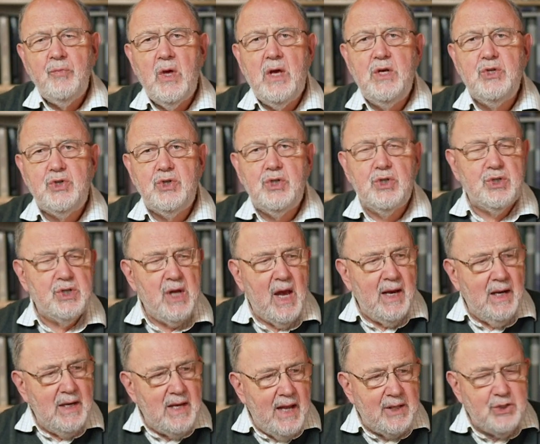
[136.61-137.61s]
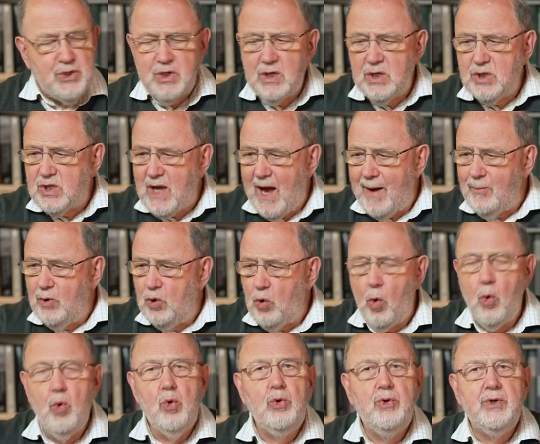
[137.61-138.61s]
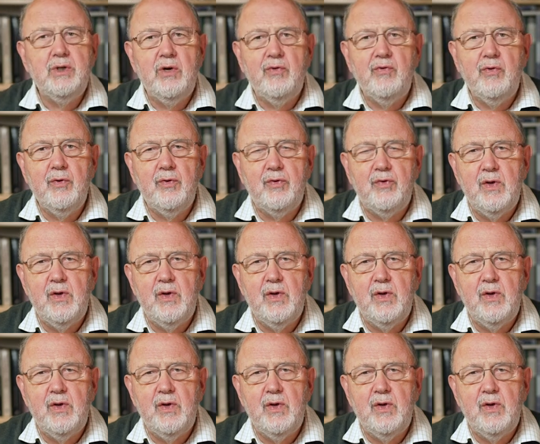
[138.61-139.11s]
is to say, let's examine all the different